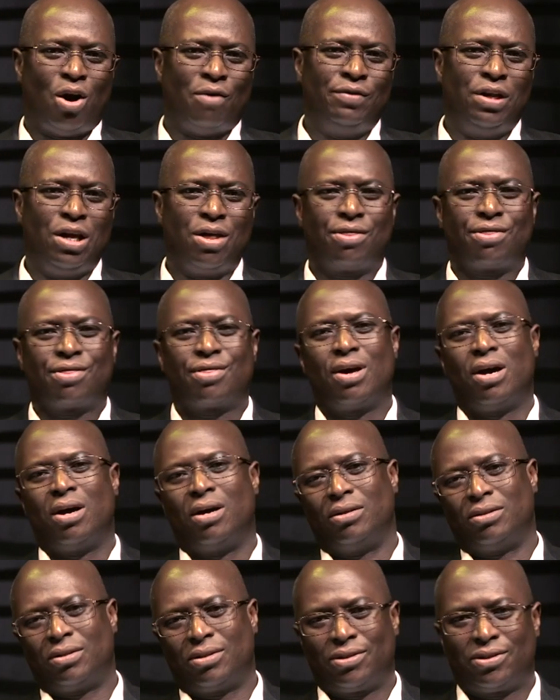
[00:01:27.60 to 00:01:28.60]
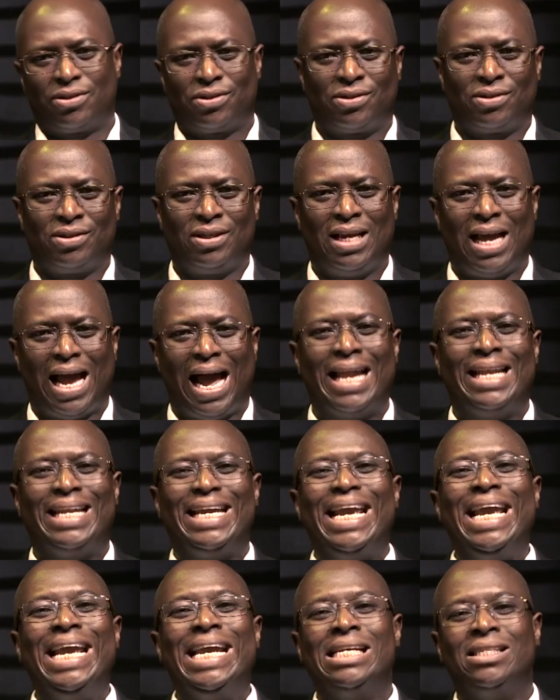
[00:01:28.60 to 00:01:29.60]
of the thoughts
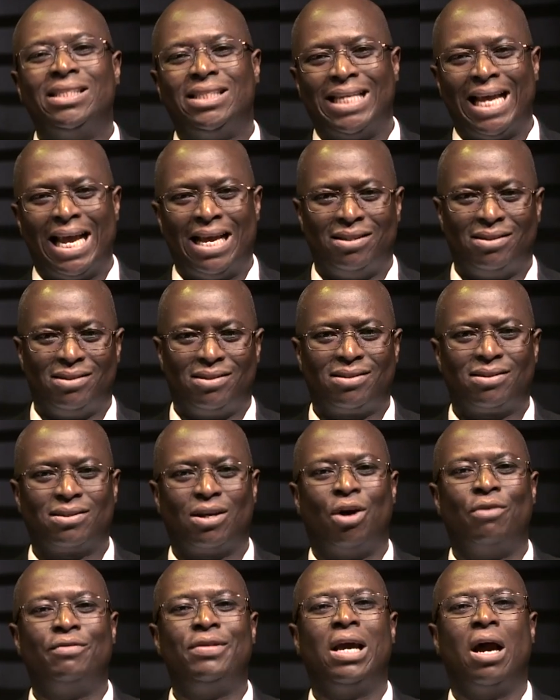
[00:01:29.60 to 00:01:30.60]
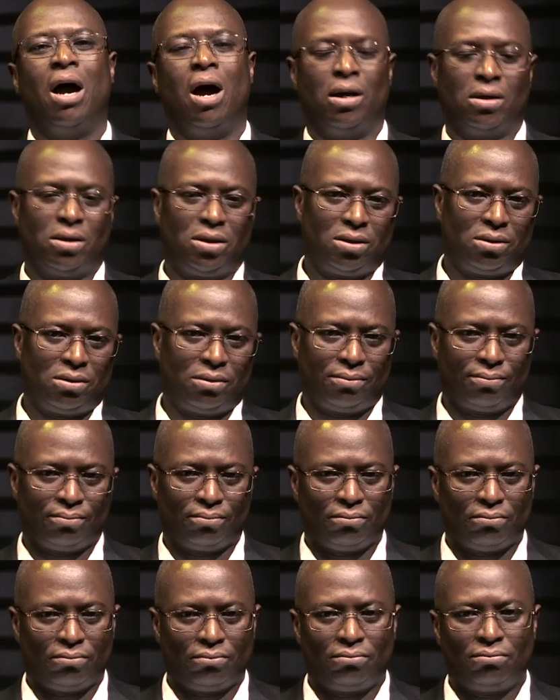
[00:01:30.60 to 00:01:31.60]
and intents of the heart.
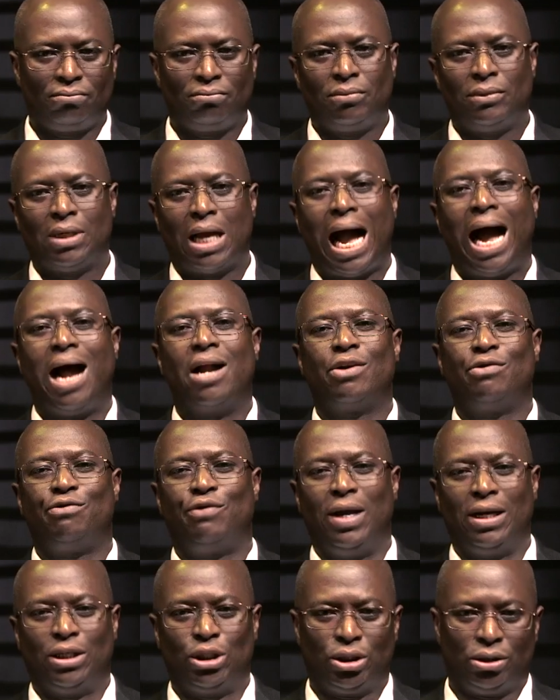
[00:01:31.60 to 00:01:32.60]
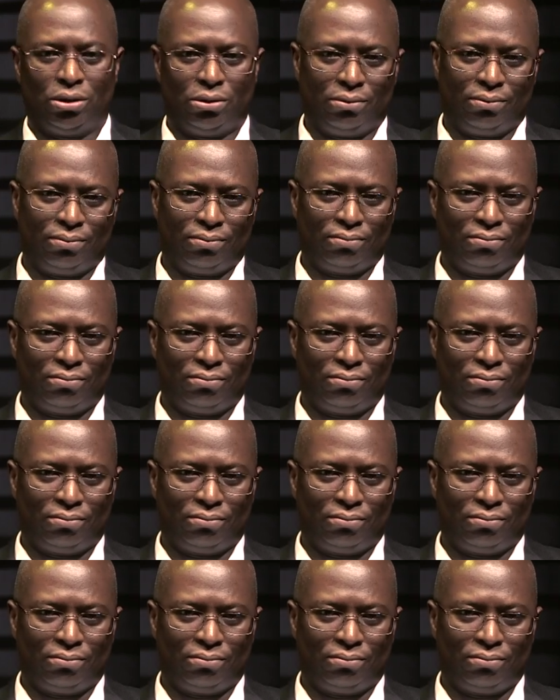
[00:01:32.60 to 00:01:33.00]
Our reflection.